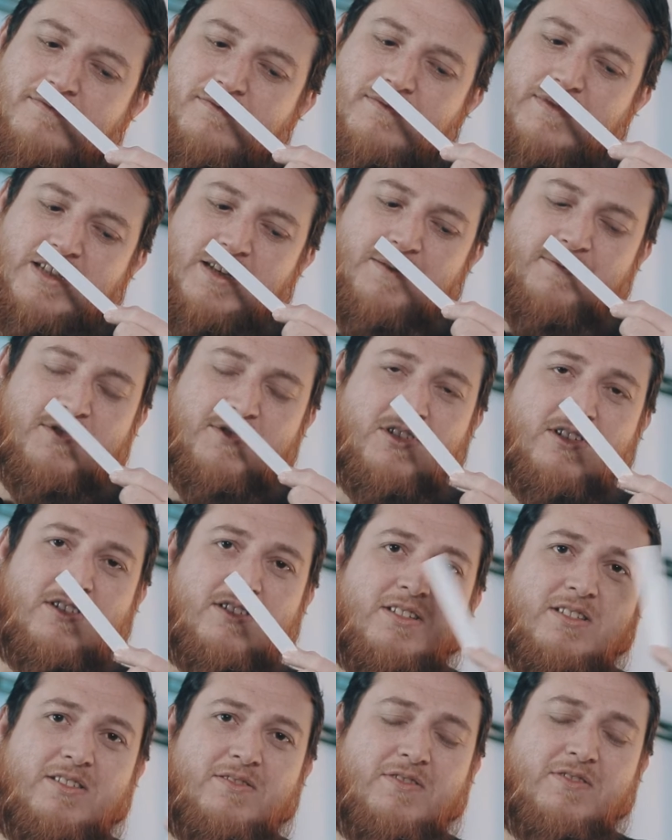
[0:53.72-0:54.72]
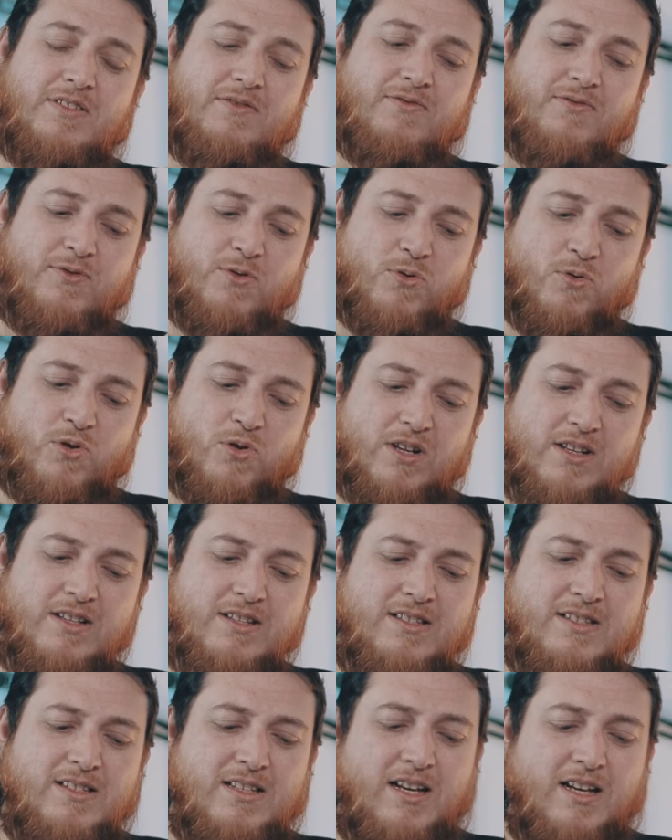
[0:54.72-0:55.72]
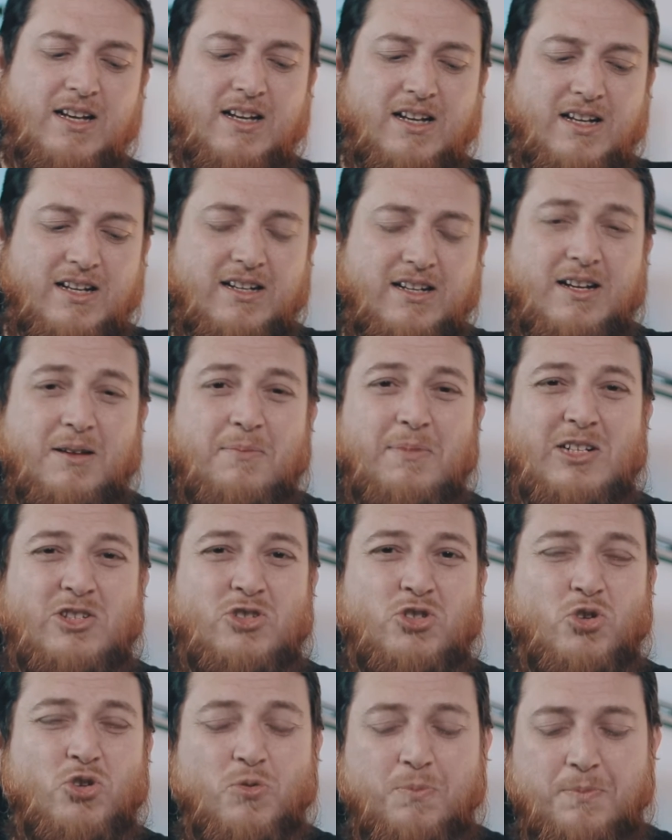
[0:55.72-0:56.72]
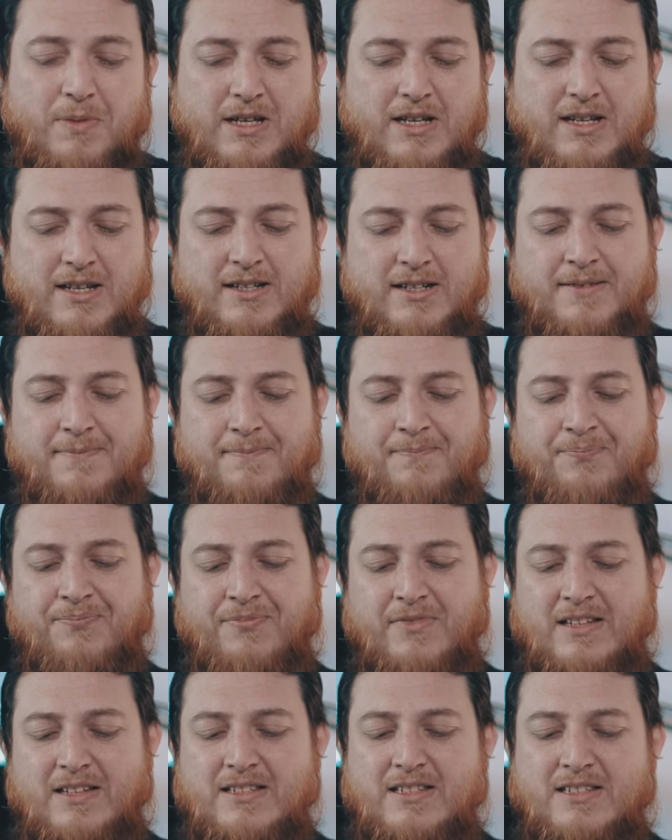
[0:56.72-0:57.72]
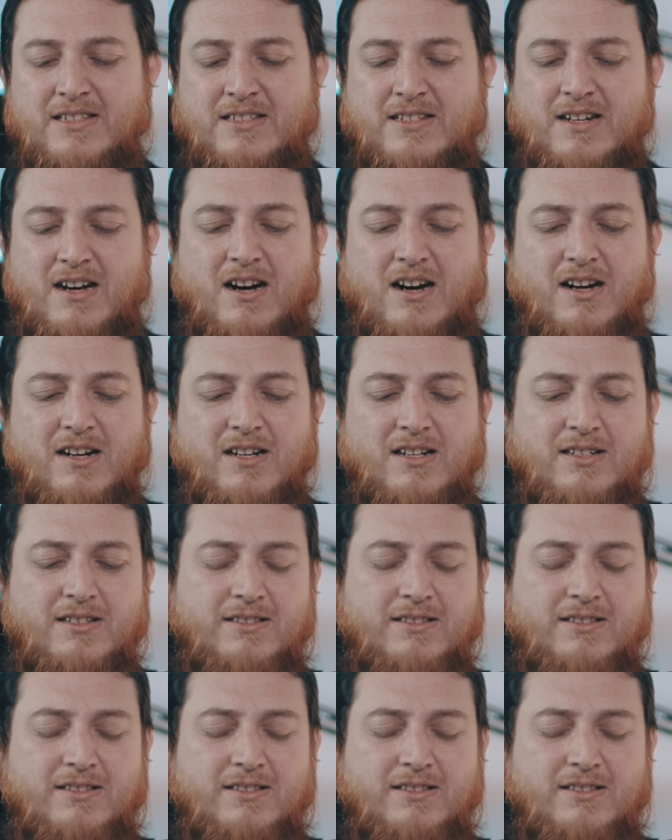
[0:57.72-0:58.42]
Some citrus with florals, little bit soapy in the start.